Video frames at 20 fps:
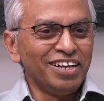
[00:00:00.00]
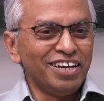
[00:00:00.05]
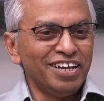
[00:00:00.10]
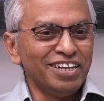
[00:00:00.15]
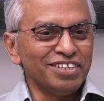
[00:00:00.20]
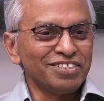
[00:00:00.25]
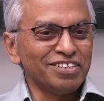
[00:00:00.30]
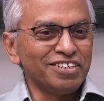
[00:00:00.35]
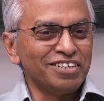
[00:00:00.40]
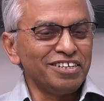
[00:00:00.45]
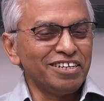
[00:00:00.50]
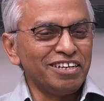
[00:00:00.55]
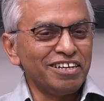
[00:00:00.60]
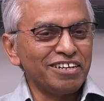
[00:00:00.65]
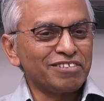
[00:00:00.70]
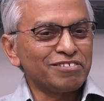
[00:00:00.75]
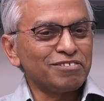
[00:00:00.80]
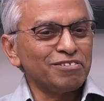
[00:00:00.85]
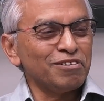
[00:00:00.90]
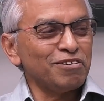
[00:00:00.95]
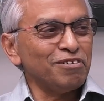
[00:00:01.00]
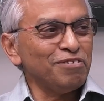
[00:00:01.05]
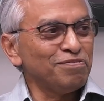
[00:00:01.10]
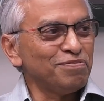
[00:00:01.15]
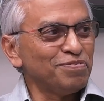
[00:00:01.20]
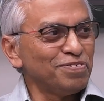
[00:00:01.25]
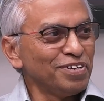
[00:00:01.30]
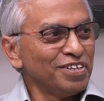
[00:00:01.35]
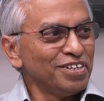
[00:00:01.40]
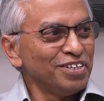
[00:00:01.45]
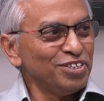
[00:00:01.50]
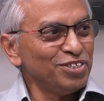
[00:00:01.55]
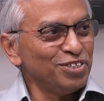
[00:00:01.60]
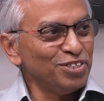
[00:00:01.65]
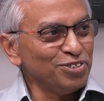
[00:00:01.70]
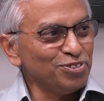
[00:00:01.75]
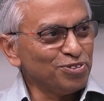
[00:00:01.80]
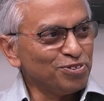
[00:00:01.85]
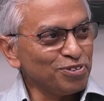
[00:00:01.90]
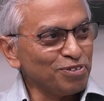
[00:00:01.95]
as the director of
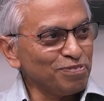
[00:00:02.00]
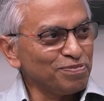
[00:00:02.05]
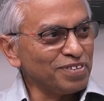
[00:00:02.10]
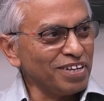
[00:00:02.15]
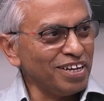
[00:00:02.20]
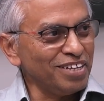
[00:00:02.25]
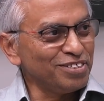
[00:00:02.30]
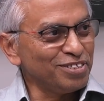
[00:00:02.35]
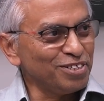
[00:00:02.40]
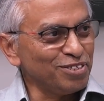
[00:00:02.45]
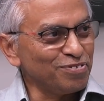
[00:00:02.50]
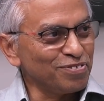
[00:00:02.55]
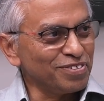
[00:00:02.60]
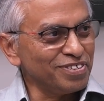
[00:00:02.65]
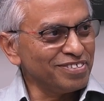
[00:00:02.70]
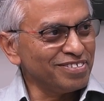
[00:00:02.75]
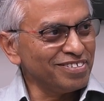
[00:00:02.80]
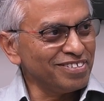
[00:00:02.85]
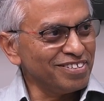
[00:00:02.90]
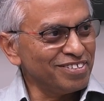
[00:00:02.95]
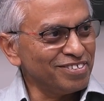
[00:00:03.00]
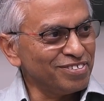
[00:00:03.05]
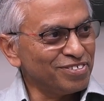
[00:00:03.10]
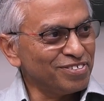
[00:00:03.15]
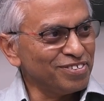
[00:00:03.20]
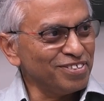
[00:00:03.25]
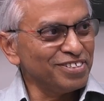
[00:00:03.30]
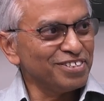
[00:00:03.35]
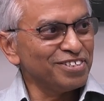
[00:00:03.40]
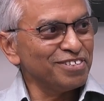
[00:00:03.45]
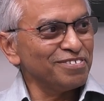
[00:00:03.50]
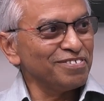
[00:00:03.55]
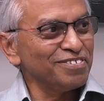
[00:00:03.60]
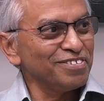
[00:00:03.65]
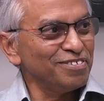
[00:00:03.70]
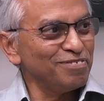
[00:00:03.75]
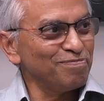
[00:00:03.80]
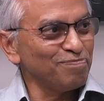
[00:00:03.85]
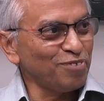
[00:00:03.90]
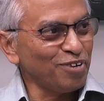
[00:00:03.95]
Indian Institute of Science Education and Research
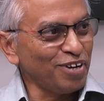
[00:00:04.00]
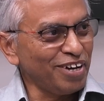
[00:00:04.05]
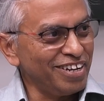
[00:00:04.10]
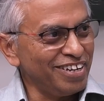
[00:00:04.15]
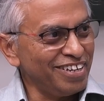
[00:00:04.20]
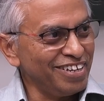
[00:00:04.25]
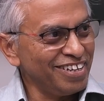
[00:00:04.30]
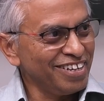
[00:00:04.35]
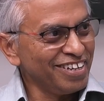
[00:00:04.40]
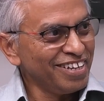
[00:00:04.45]
in Mohali.